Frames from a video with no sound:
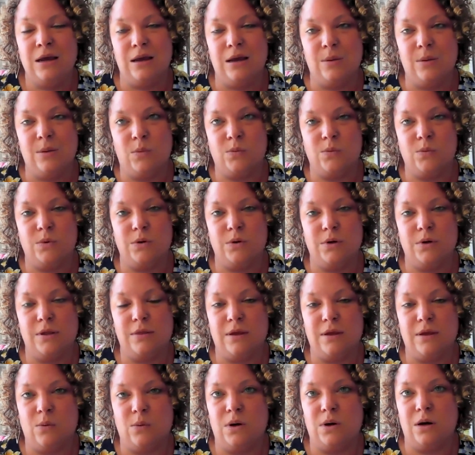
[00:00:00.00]
when we're
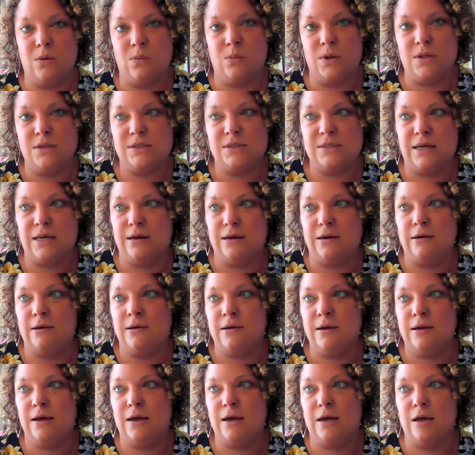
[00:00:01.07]
in that one-on-one setting
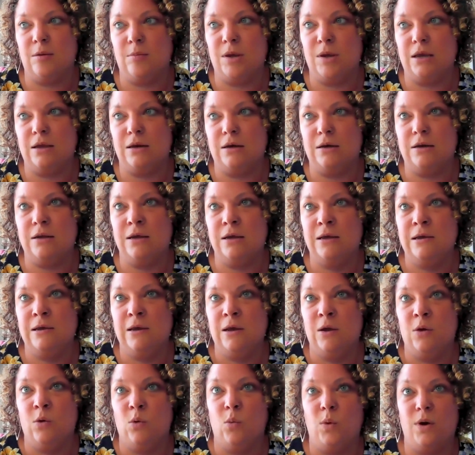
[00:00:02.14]
and
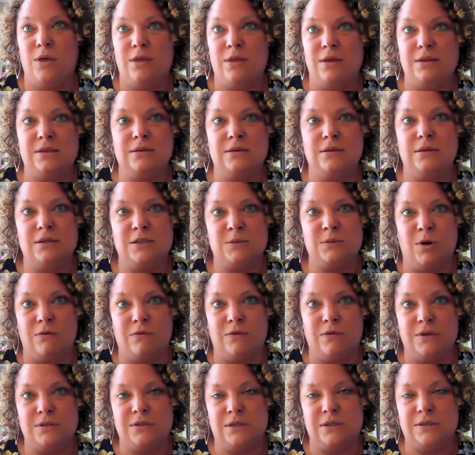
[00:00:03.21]
within the
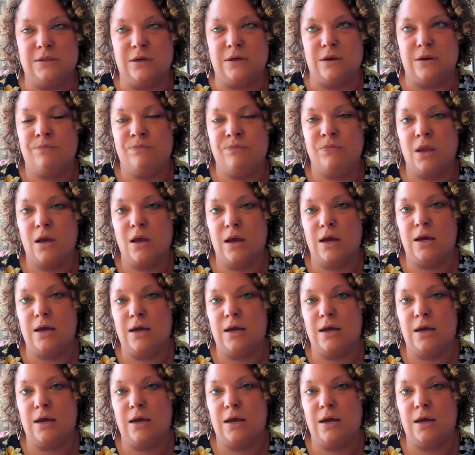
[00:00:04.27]
SmartFit system.